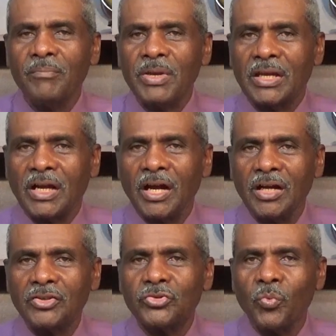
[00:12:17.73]

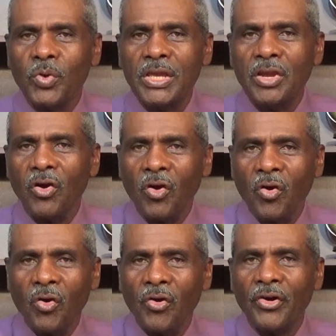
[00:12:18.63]
because we
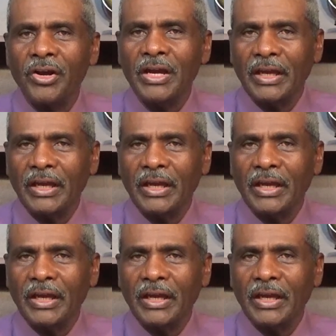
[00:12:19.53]
are